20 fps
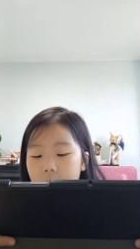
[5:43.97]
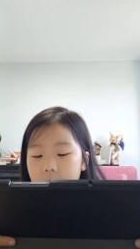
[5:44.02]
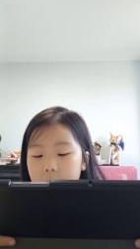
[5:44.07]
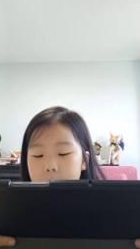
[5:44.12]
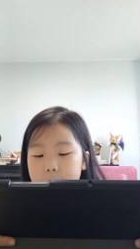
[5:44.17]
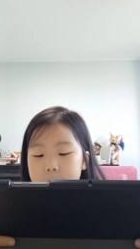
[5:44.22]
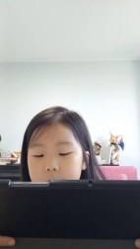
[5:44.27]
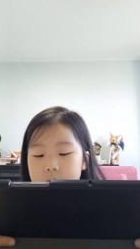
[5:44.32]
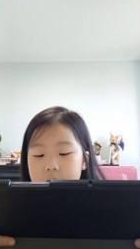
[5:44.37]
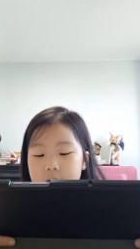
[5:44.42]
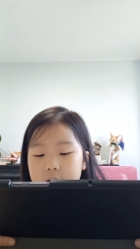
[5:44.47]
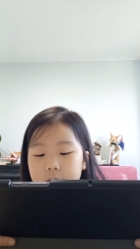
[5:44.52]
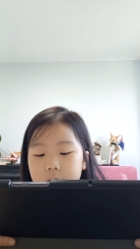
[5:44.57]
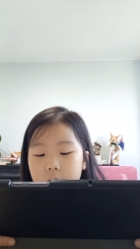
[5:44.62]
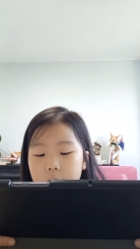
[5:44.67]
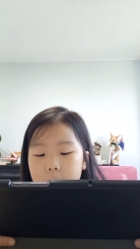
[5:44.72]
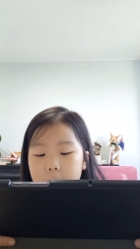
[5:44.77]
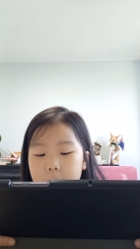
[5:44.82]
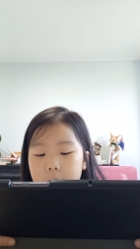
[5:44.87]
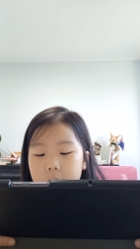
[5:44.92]
I believe
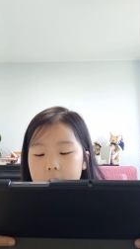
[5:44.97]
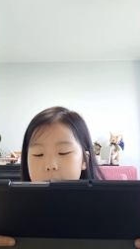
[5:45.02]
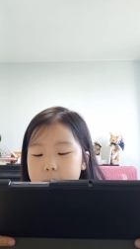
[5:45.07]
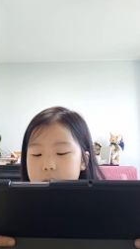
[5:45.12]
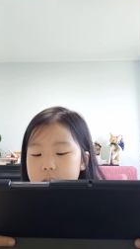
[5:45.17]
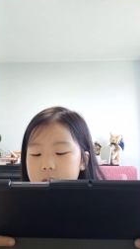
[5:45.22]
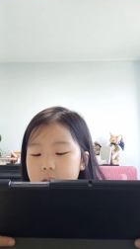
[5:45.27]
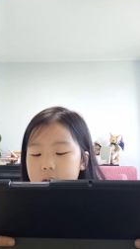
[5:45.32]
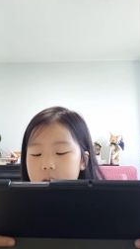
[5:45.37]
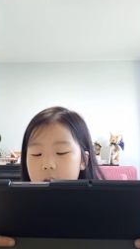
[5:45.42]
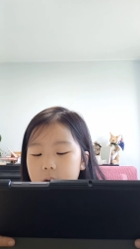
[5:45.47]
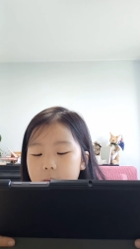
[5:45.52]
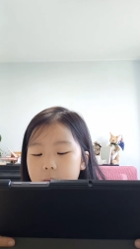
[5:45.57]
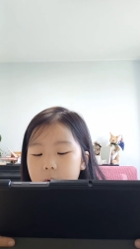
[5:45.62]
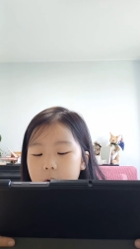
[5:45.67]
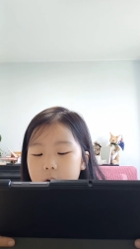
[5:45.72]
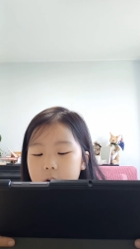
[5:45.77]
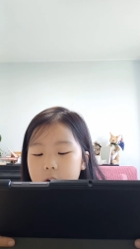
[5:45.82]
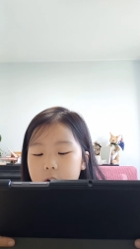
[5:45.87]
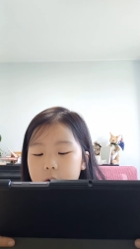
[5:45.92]
your mom's looking
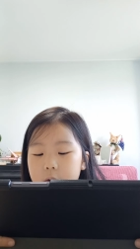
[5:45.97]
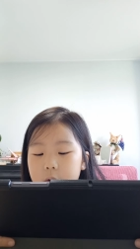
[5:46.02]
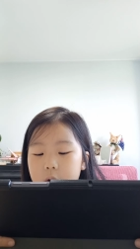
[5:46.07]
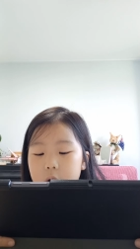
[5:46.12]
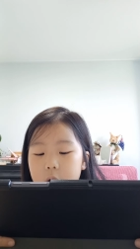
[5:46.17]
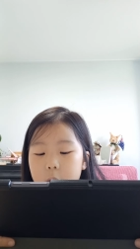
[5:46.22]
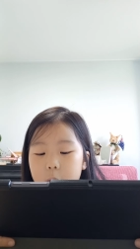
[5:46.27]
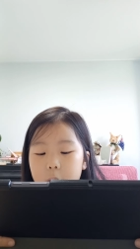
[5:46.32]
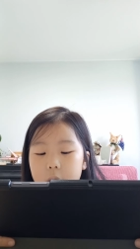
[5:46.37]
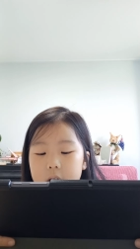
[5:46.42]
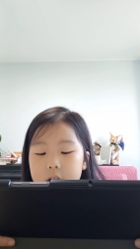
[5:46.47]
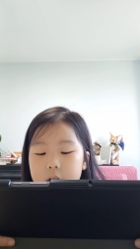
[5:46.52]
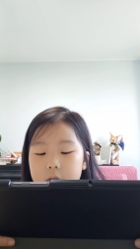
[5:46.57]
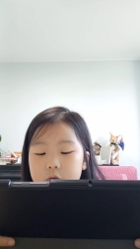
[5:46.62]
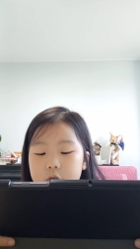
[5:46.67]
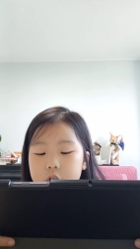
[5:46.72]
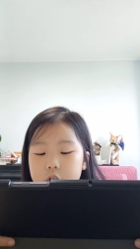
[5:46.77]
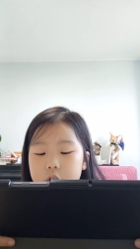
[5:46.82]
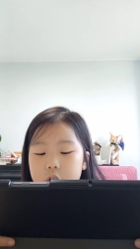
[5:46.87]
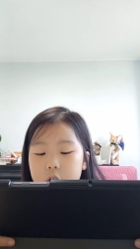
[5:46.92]
for you. Why
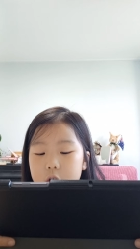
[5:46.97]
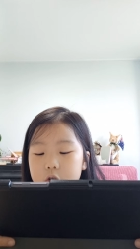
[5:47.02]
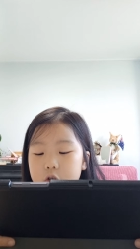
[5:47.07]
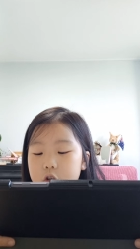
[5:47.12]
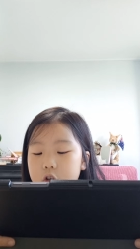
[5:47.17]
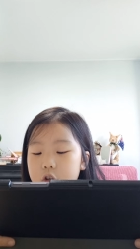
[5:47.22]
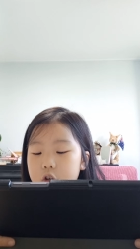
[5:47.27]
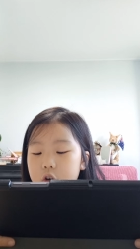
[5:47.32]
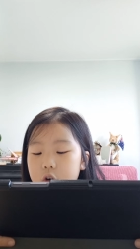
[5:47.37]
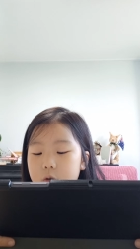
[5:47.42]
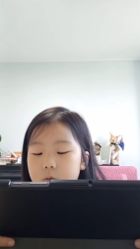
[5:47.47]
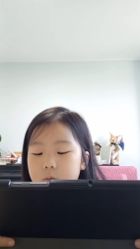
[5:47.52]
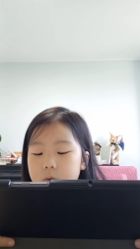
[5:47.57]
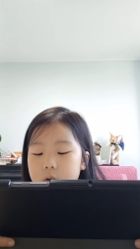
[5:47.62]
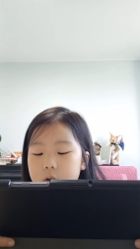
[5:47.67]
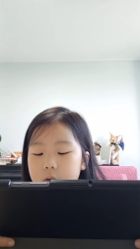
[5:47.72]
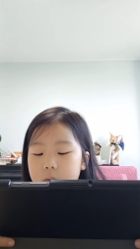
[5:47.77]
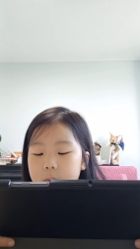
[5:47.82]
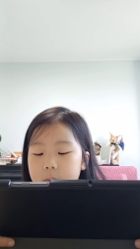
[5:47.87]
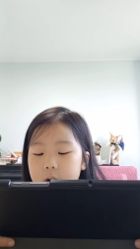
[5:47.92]
don't you go to your
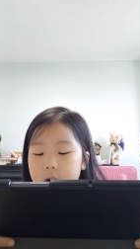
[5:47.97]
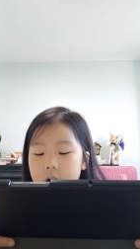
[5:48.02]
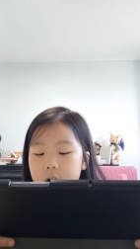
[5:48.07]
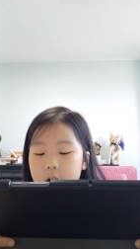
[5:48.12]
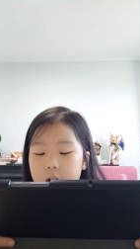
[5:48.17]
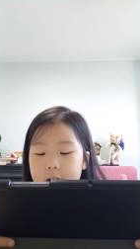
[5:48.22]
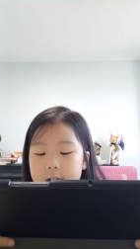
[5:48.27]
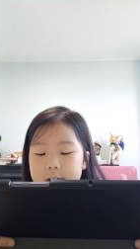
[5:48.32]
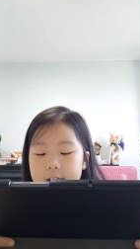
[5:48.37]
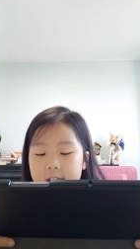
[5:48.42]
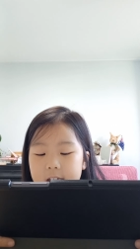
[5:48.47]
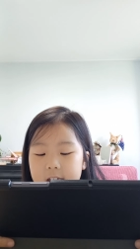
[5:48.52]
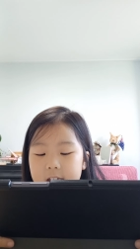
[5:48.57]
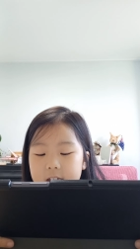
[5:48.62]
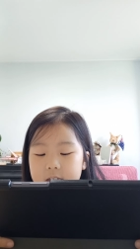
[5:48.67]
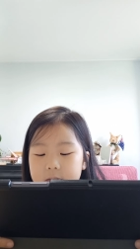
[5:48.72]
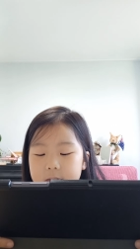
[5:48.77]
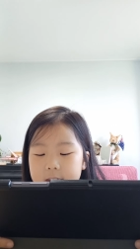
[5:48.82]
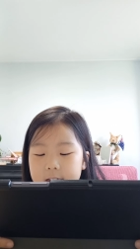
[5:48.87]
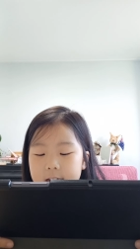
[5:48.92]
room?
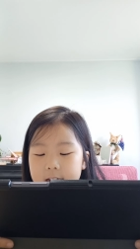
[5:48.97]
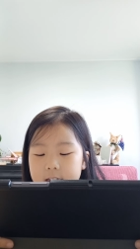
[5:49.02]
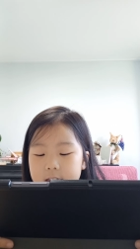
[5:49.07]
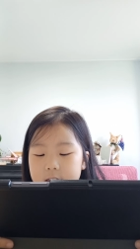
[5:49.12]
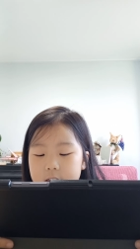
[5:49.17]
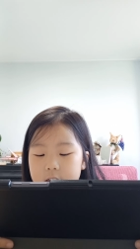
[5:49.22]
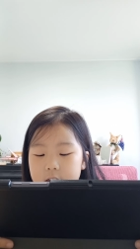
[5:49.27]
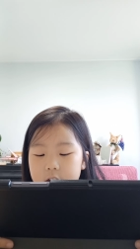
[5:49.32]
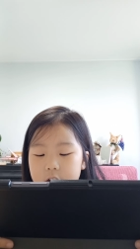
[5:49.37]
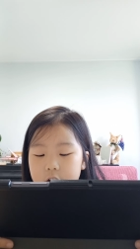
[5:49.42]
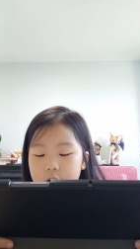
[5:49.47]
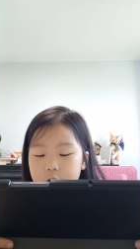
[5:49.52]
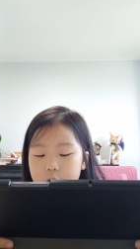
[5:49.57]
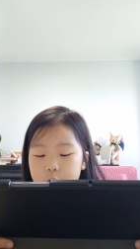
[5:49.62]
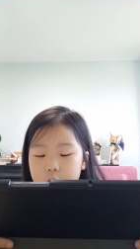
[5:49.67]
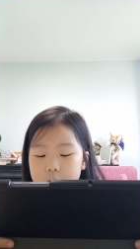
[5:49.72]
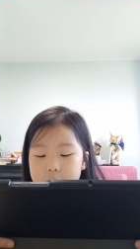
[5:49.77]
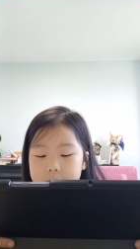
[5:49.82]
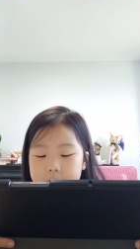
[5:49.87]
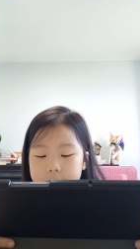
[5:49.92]
Okay, thank you.